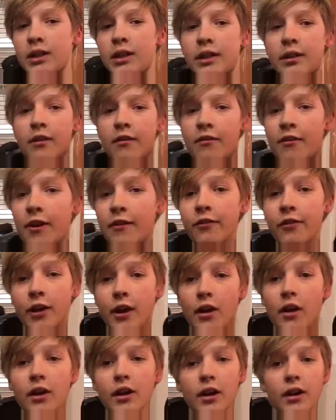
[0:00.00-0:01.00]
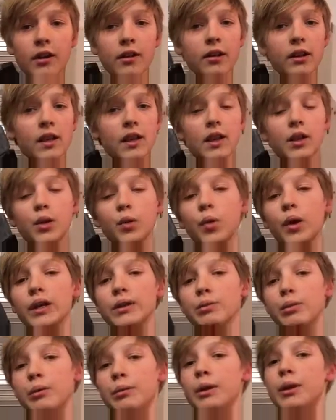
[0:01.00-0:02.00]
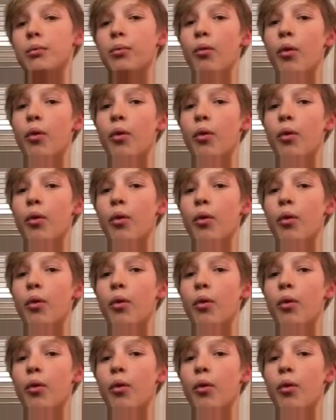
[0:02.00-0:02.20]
and if I forgot anything that you guys want me to